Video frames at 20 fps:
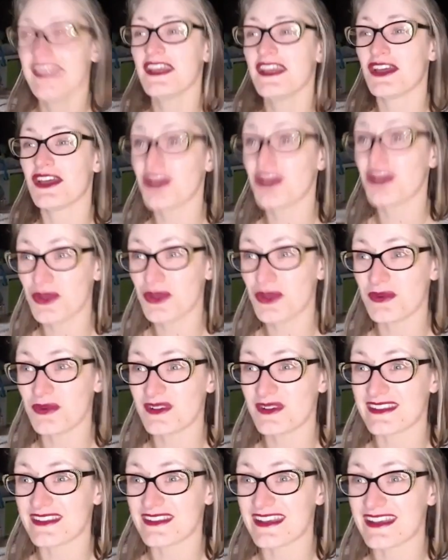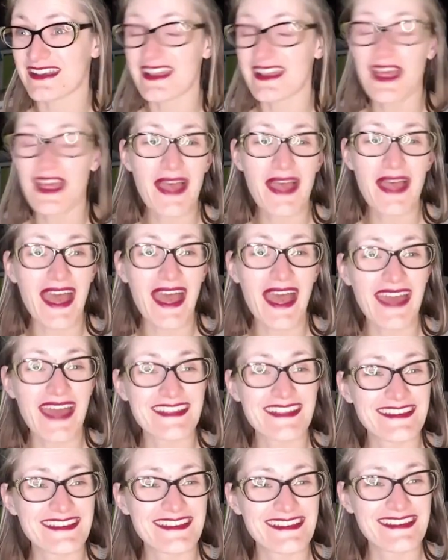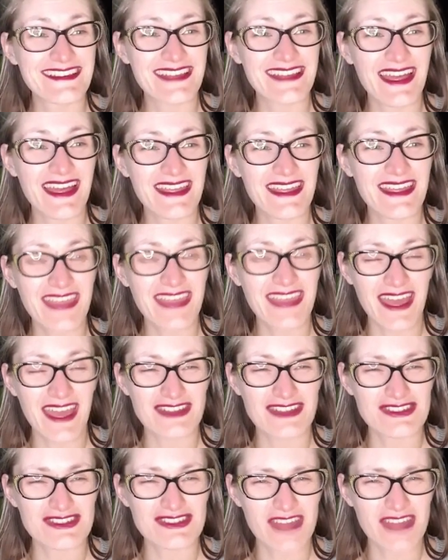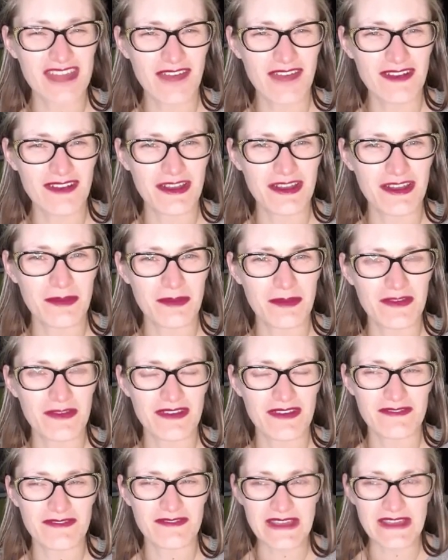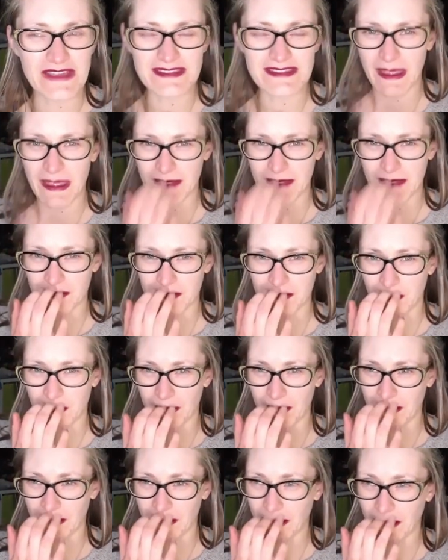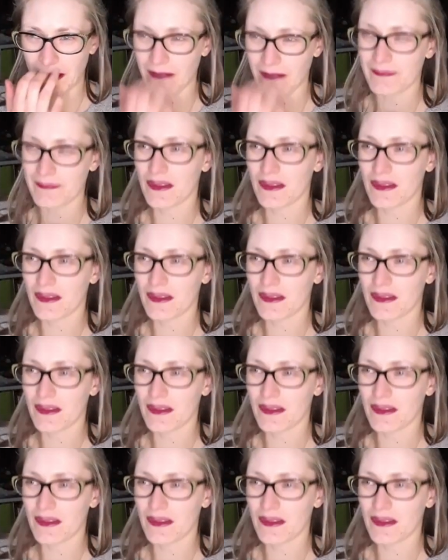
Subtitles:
Who wouldn't? And yeah, just have a little bit of an investigate into it, I think.